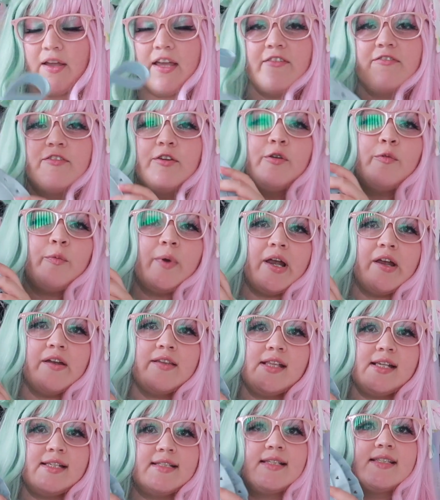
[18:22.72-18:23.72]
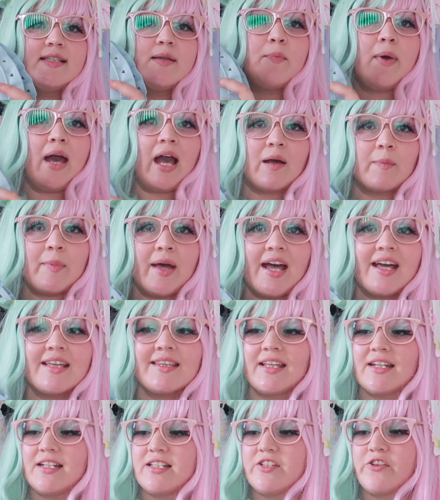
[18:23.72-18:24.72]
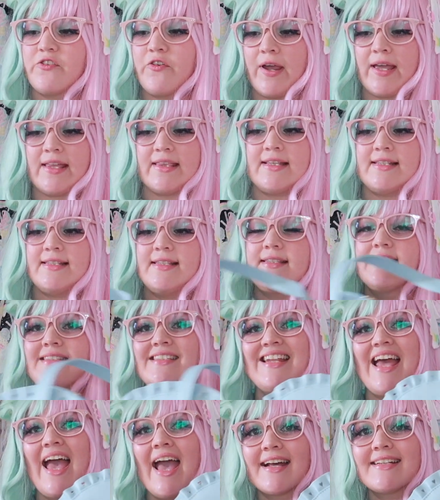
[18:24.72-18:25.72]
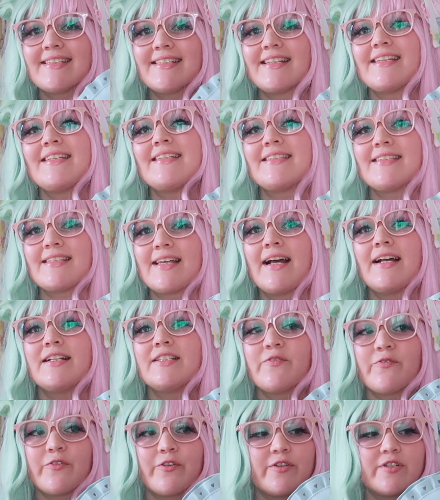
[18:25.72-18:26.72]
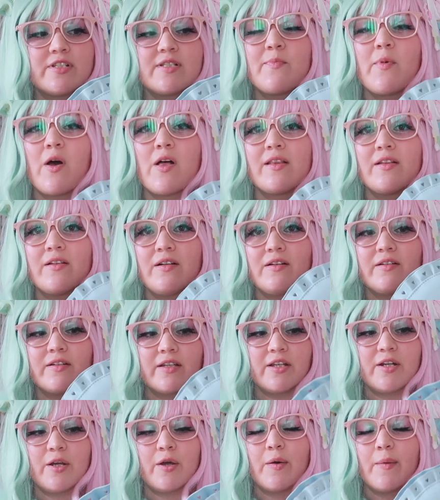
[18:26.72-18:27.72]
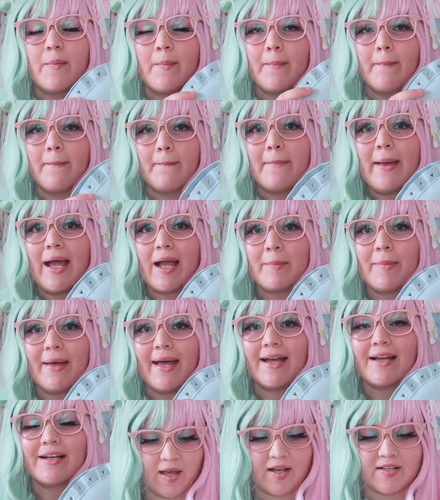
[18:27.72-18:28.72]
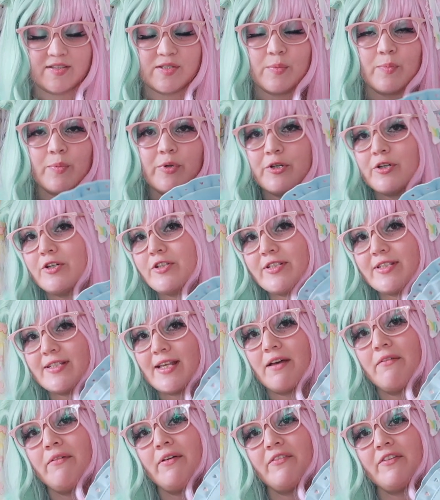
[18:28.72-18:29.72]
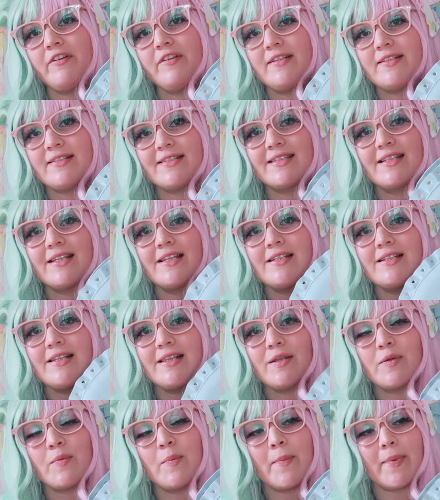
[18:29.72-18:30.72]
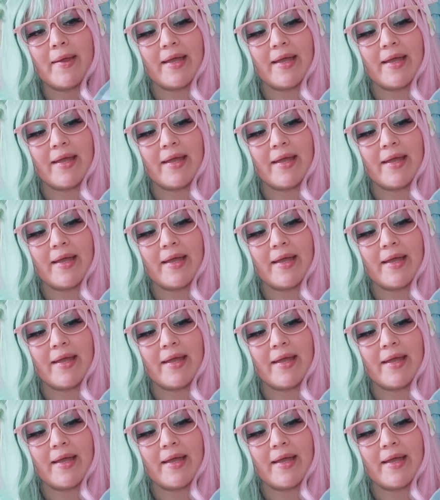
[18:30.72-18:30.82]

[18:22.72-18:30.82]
if you're wearing this as a backpack, that is great. This is an excellent size for a small little, you know, backpack. As a purse, however, this is a little